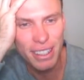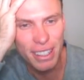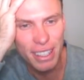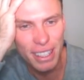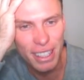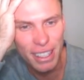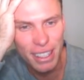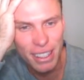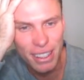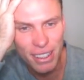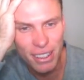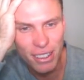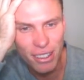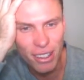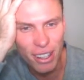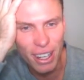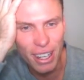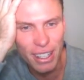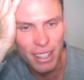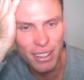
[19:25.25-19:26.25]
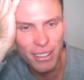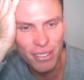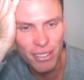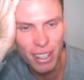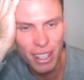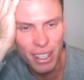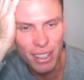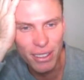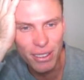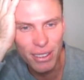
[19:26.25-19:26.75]
In Crichton,
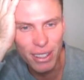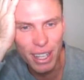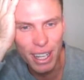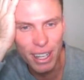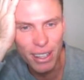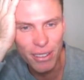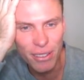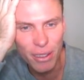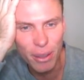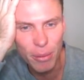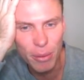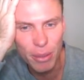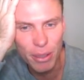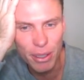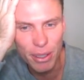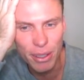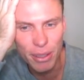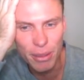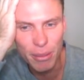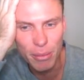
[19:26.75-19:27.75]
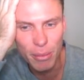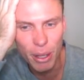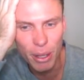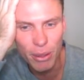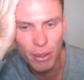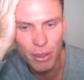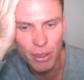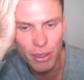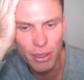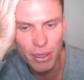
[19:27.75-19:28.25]
Randall, out Robson,
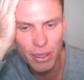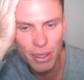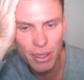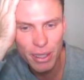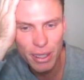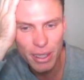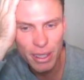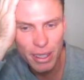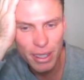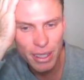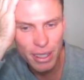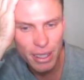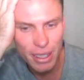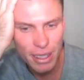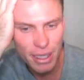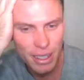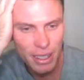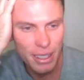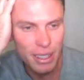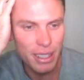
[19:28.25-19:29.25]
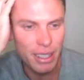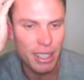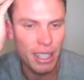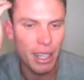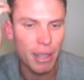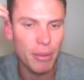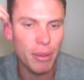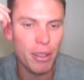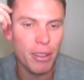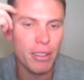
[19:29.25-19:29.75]
Moses. Okay,
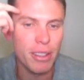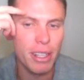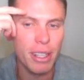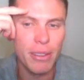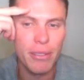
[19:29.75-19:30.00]
I'm lost now.